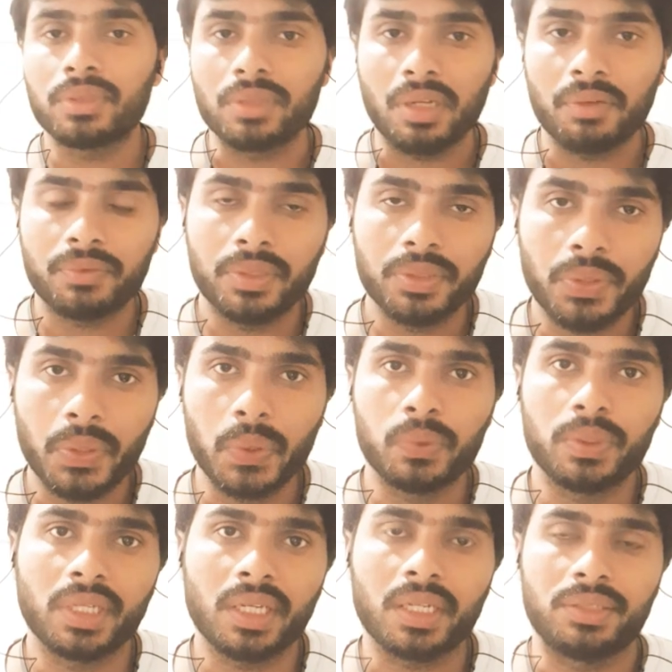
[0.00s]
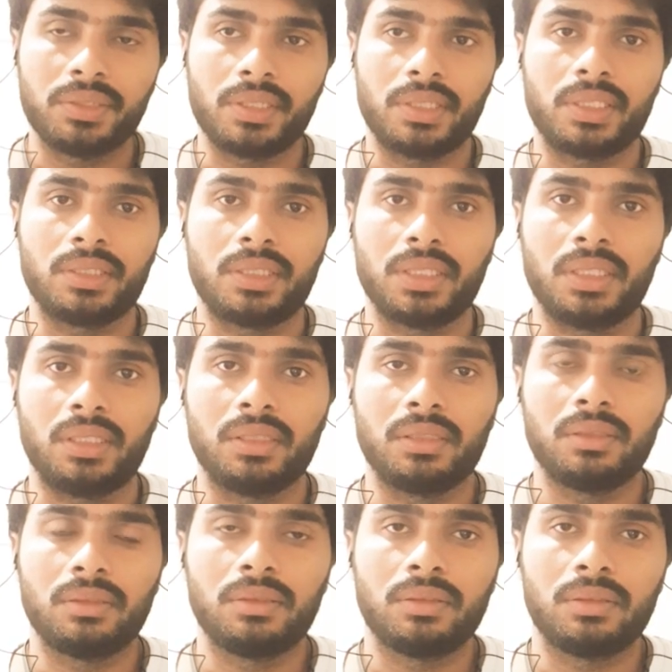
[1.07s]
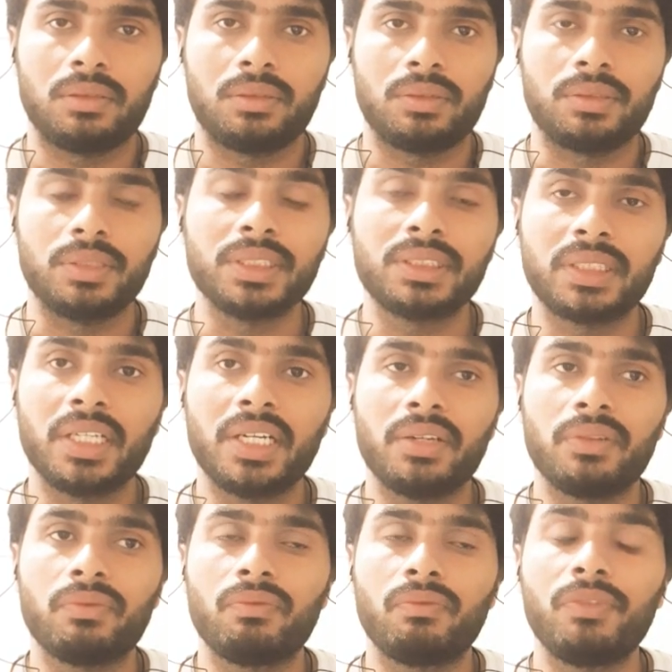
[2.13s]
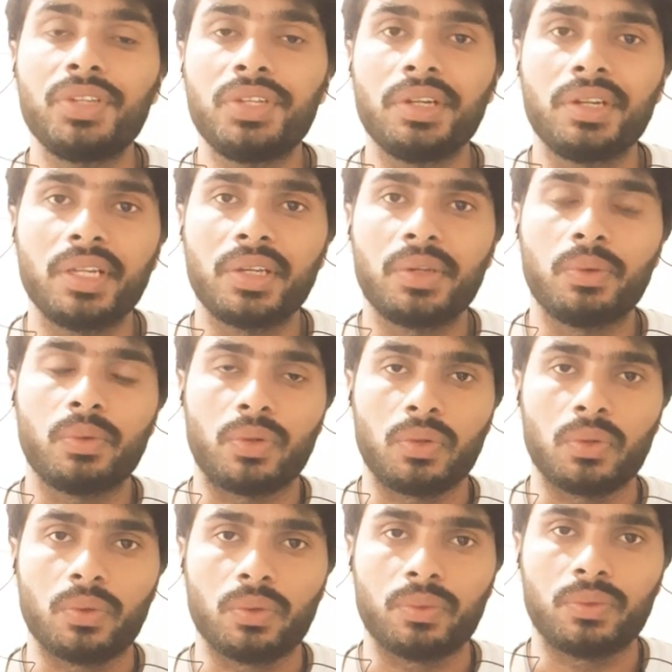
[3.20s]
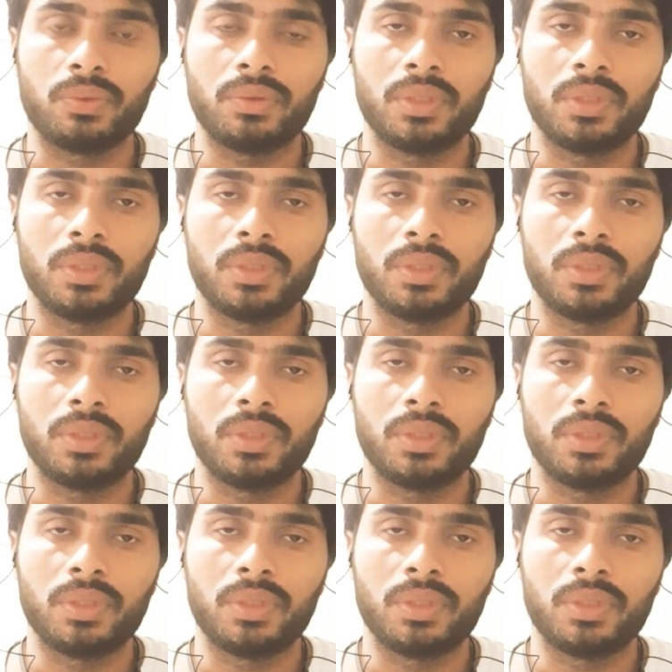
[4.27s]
After choosing a consultancy, decide which intake you want to go.